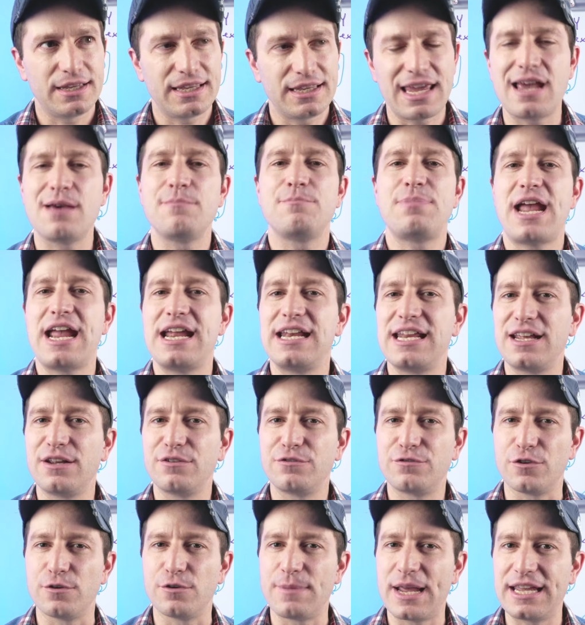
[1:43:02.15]

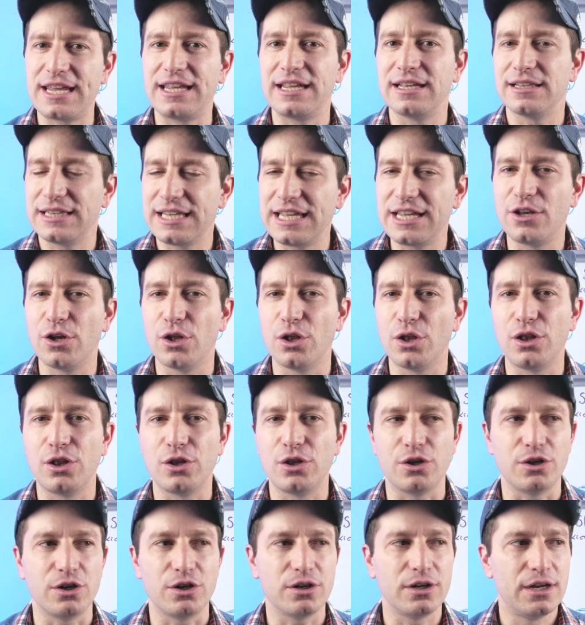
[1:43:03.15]
campaigning for making it legal
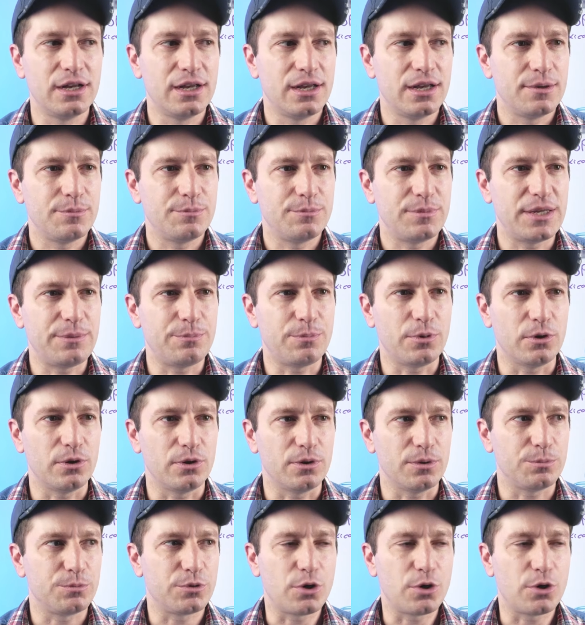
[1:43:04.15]
or people